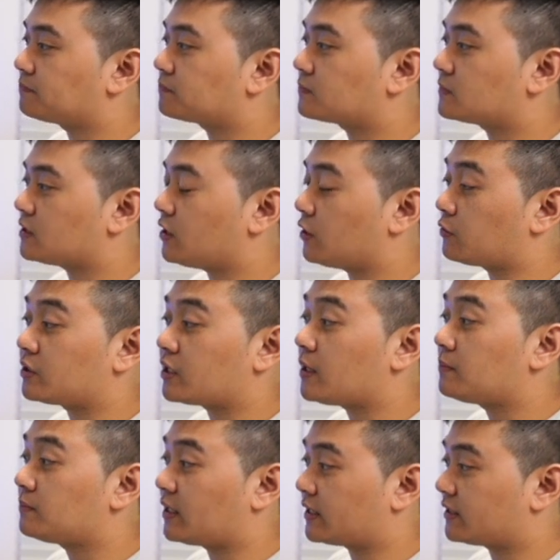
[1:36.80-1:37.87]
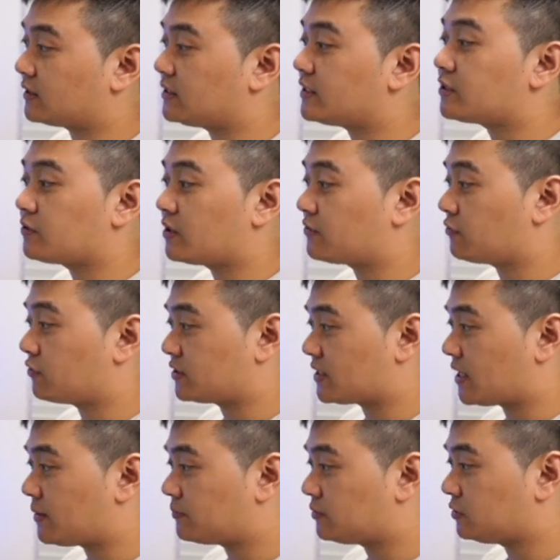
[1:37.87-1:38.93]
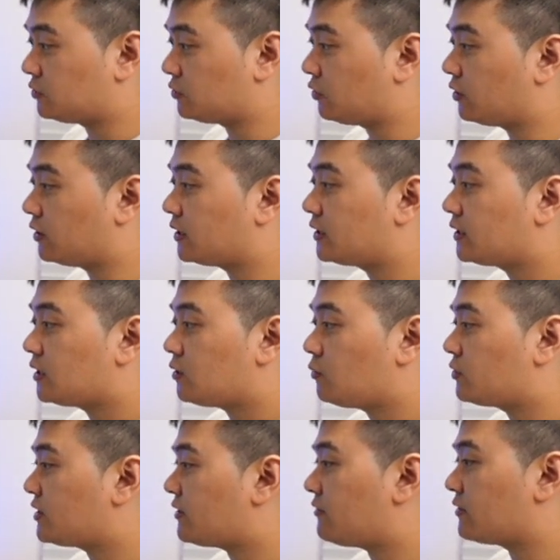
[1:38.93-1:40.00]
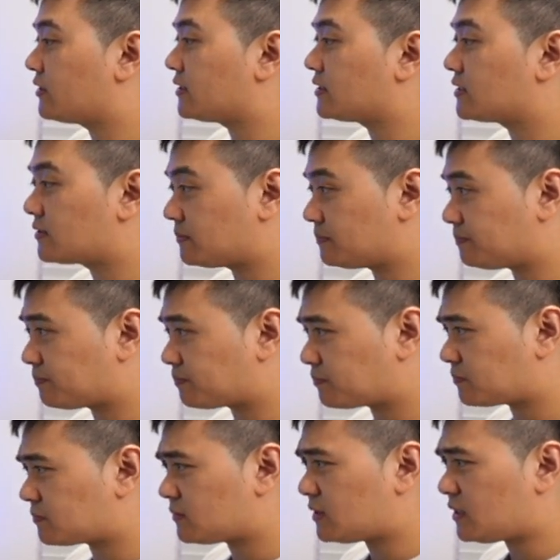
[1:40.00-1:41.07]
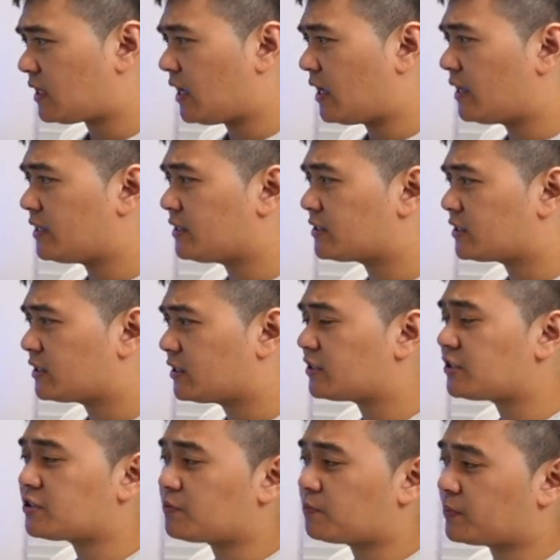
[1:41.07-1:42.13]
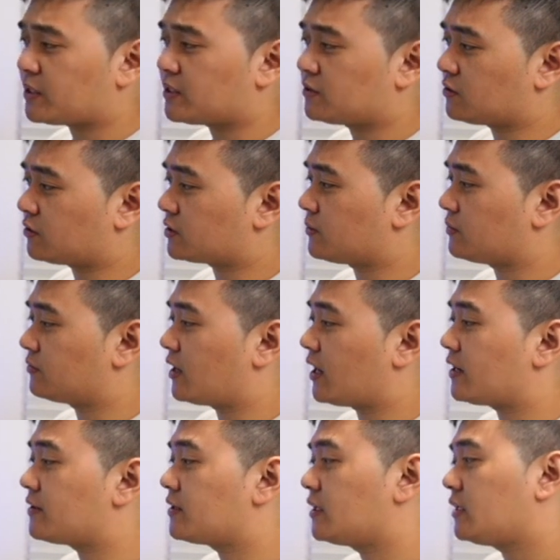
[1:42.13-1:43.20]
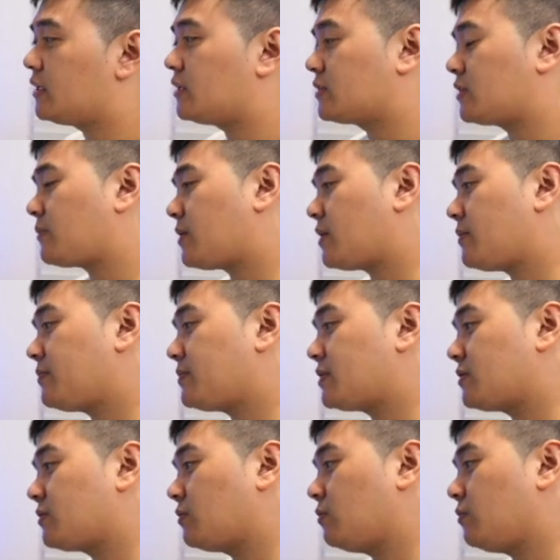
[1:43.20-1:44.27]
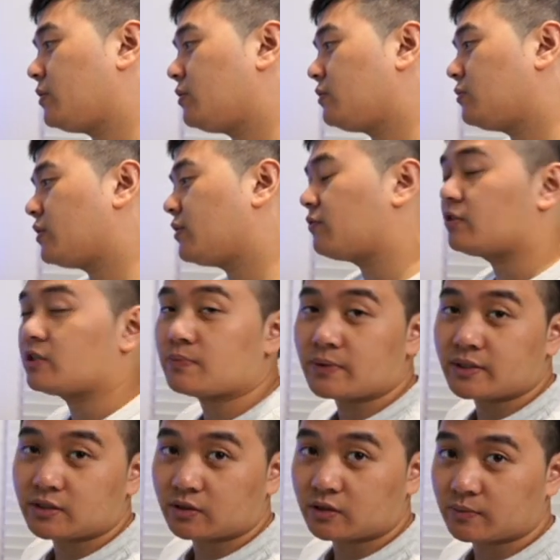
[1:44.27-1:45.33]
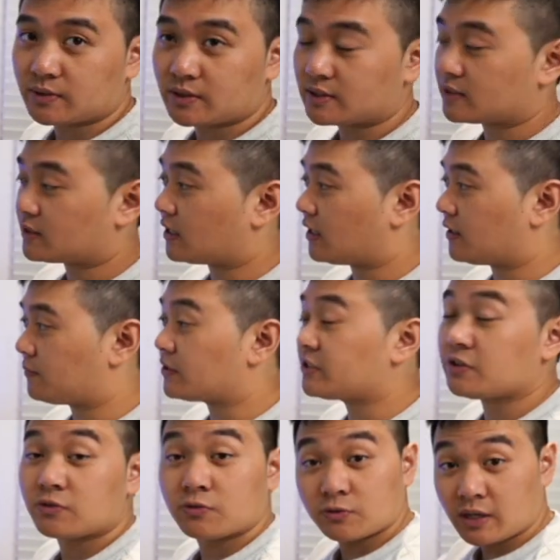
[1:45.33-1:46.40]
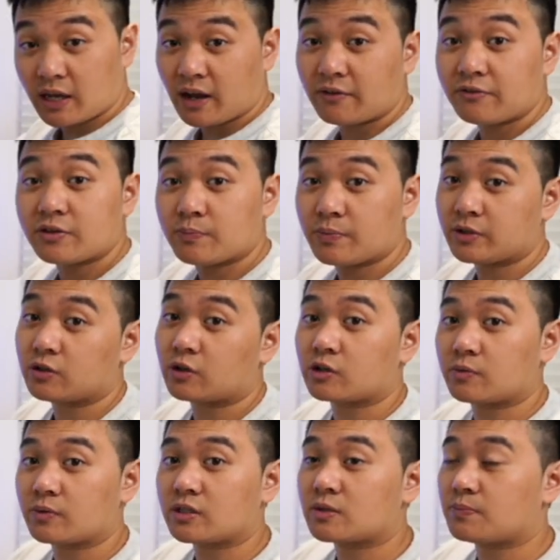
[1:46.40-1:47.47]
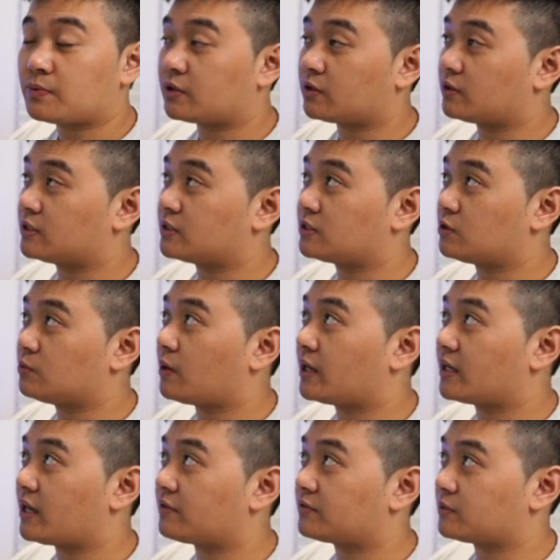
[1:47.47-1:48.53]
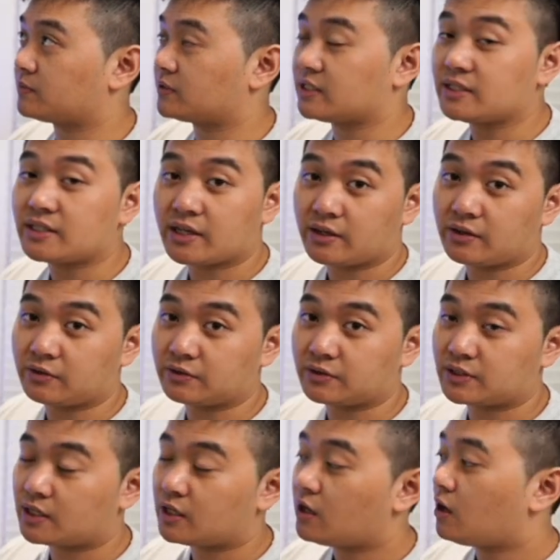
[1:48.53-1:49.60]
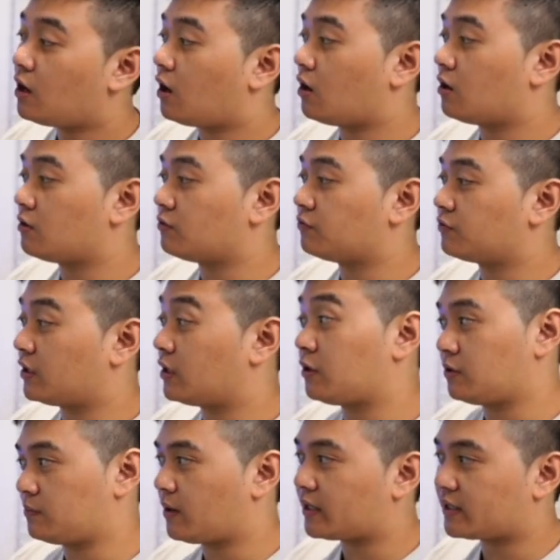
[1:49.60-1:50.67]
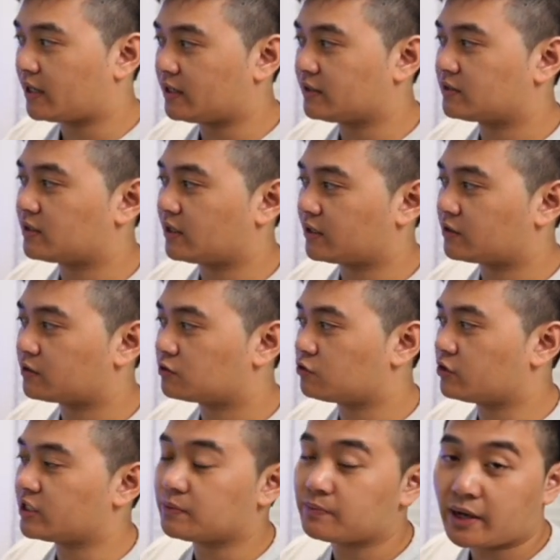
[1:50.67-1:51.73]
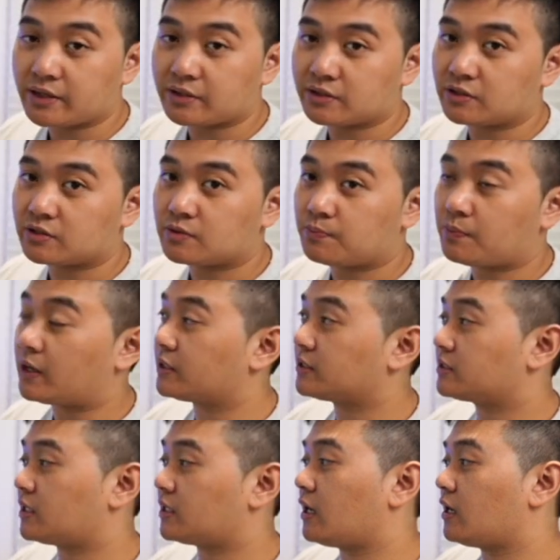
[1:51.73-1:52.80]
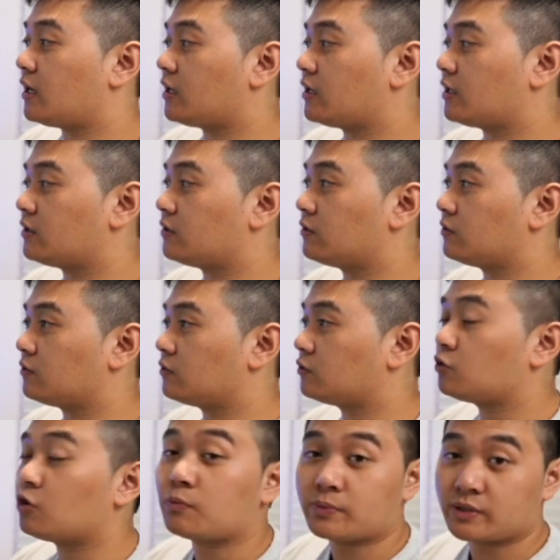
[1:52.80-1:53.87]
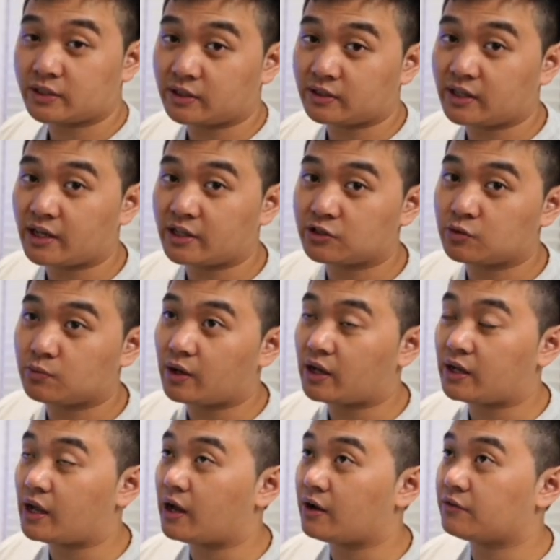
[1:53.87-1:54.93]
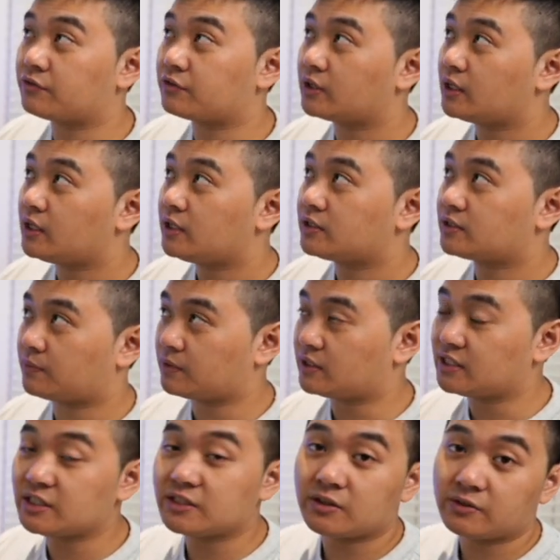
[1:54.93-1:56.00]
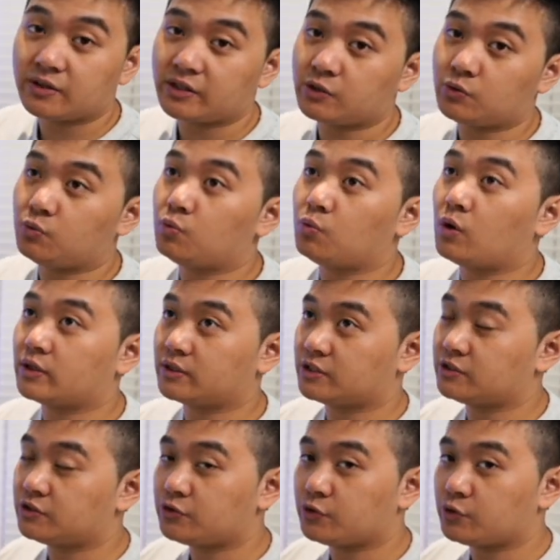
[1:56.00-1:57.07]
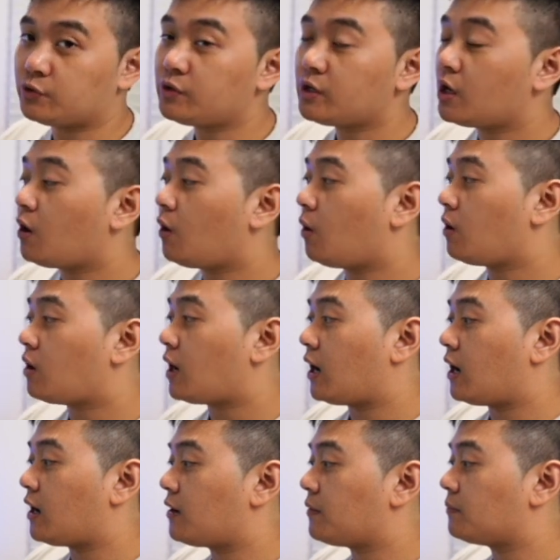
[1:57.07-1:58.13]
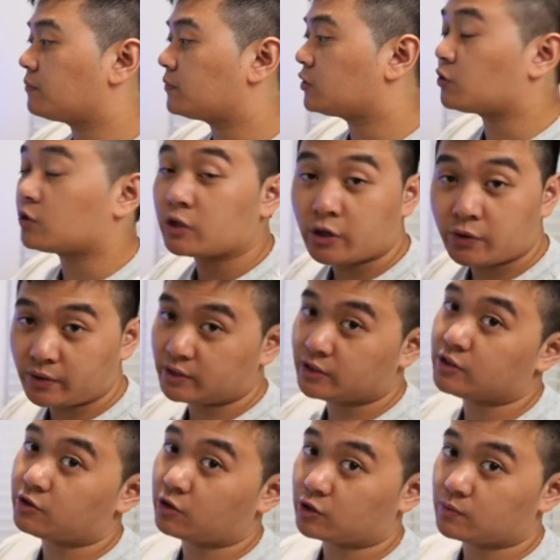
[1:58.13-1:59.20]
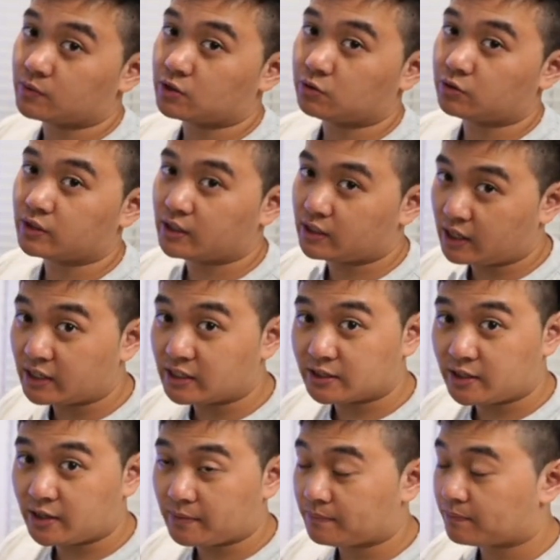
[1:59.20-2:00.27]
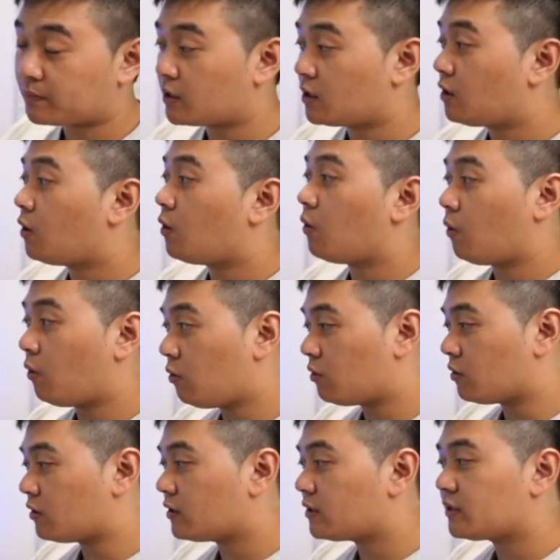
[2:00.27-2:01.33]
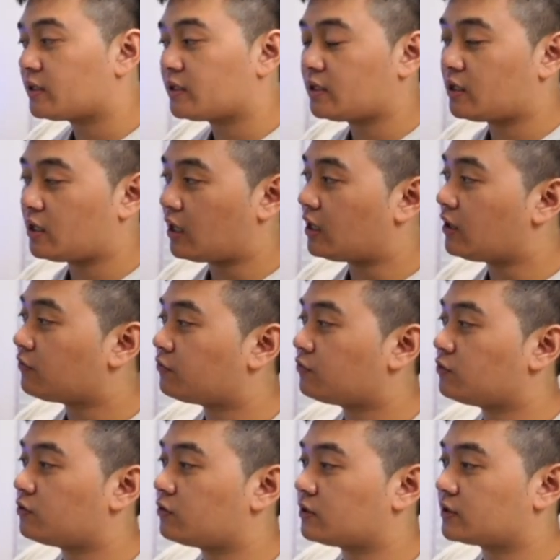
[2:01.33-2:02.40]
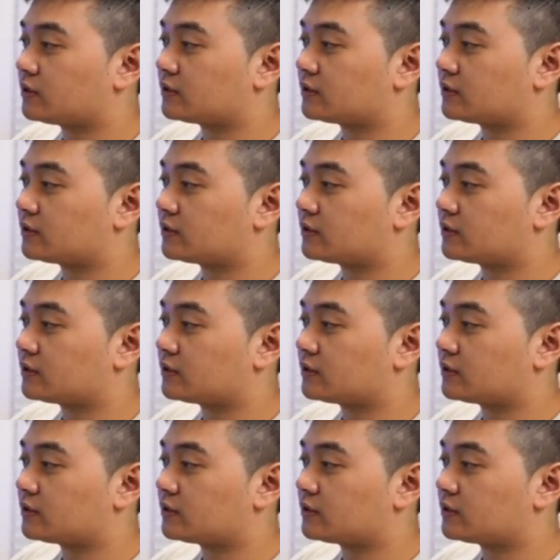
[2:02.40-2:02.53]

you know, gum like Nicorette, for example, or whichever it is. And this is a big document, right? Sometimes when you're looking for these big documents, it's useful to have the big documents because you might have some details of, in my case, like treating patients, but in your particular case, you may have something detailed that you want to do. You can go into the document to look at it at any time. Or if you're